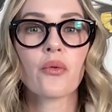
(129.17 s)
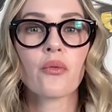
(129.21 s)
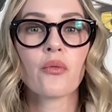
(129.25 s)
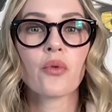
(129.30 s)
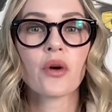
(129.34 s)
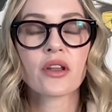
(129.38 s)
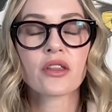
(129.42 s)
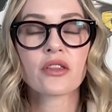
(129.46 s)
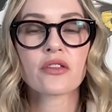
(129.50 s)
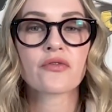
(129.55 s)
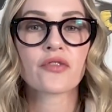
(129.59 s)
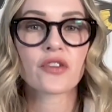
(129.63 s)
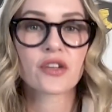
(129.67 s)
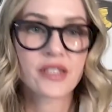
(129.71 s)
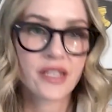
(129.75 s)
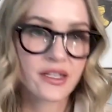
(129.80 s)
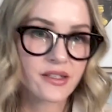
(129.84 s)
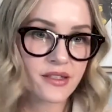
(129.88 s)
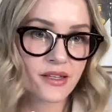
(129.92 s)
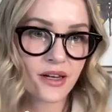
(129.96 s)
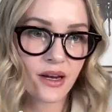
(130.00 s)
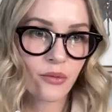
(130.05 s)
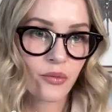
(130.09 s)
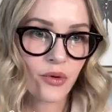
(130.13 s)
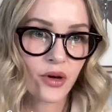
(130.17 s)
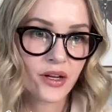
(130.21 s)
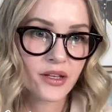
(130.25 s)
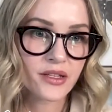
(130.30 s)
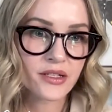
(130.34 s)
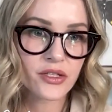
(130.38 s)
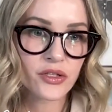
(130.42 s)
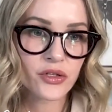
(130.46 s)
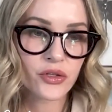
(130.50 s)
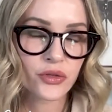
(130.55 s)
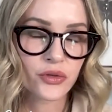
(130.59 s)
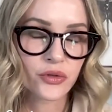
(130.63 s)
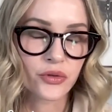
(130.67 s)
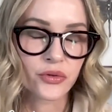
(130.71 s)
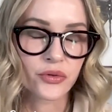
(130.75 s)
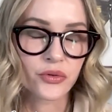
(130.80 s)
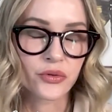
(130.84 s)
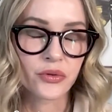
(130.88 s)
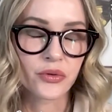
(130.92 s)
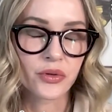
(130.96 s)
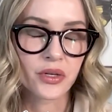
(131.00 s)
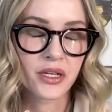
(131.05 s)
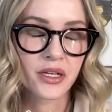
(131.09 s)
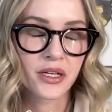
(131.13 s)
One of the first things that I wanted
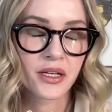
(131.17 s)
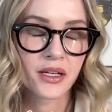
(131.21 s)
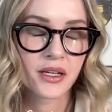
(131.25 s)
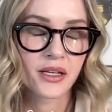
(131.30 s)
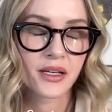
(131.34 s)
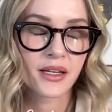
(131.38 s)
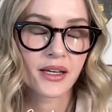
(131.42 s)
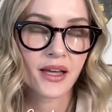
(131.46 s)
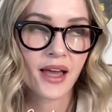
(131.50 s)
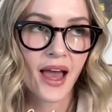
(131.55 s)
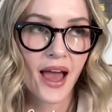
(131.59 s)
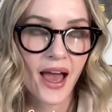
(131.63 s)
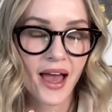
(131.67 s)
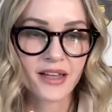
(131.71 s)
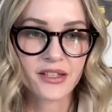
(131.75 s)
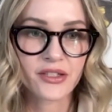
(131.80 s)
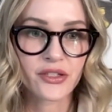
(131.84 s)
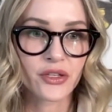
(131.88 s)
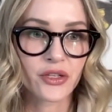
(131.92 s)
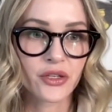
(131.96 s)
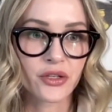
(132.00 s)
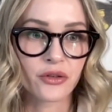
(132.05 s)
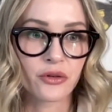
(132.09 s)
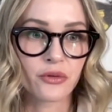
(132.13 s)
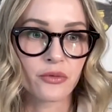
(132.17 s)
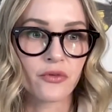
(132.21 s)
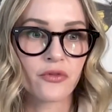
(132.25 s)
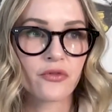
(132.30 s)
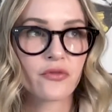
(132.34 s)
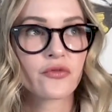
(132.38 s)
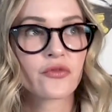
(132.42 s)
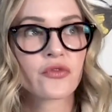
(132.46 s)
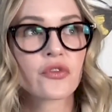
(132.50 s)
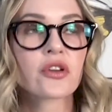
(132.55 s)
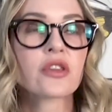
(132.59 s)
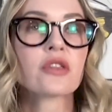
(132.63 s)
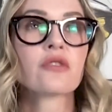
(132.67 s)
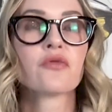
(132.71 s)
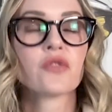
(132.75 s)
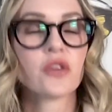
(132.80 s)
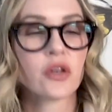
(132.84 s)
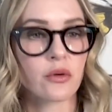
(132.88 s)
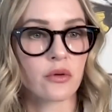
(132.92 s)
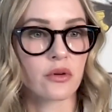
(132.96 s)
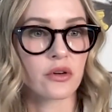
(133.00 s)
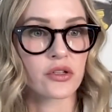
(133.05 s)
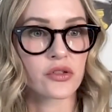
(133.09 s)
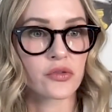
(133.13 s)
to ask you for the
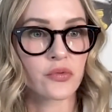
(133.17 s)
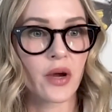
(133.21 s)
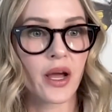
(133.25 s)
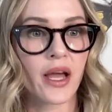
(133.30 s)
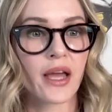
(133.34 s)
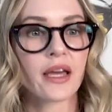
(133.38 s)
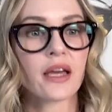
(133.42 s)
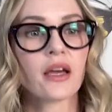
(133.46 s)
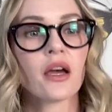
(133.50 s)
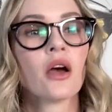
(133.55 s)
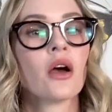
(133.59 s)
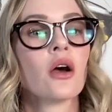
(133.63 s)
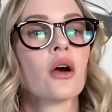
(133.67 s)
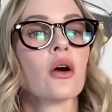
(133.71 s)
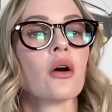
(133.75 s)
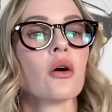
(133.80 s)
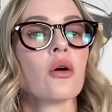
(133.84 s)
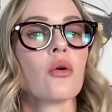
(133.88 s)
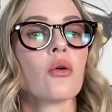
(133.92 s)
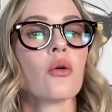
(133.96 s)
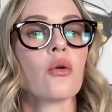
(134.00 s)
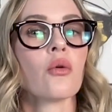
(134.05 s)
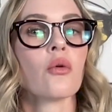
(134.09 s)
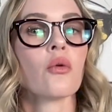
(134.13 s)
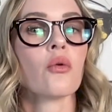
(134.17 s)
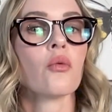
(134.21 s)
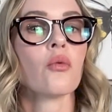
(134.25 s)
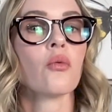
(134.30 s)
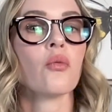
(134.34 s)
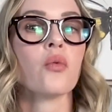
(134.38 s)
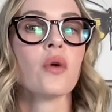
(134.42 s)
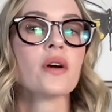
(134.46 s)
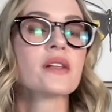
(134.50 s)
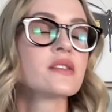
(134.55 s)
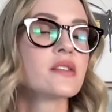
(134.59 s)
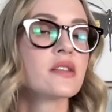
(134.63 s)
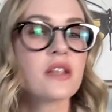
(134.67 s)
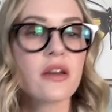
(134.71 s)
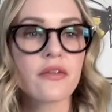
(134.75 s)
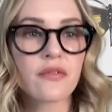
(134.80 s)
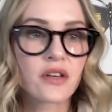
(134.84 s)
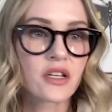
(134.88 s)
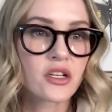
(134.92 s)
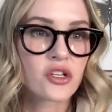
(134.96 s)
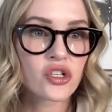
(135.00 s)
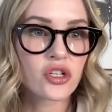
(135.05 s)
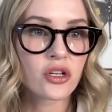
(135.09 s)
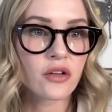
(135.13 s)
viewers, right? What's the
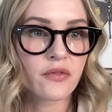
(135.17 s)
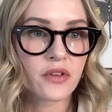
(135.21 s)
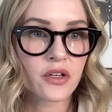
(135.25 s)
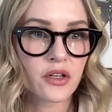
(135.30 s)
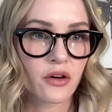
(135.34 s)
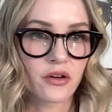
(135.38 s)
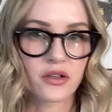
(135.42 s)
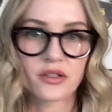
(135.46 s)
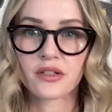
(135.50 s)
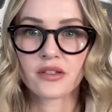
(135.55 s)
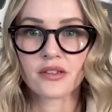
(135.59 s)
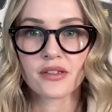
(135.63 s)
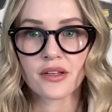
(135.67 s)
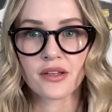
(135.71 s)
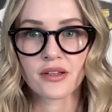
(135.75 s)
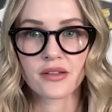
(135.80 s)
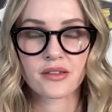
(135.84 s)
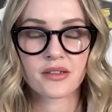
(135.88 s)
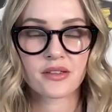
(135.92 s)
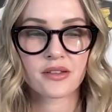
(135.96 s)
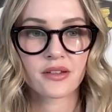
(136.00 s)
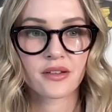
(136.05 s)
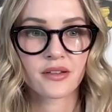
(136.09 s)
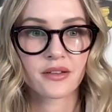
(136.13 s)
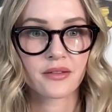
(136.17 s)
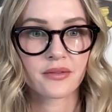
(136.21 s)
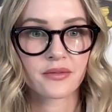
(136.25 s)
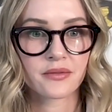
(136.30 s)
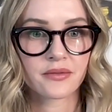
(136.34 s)
definition of a narcissist?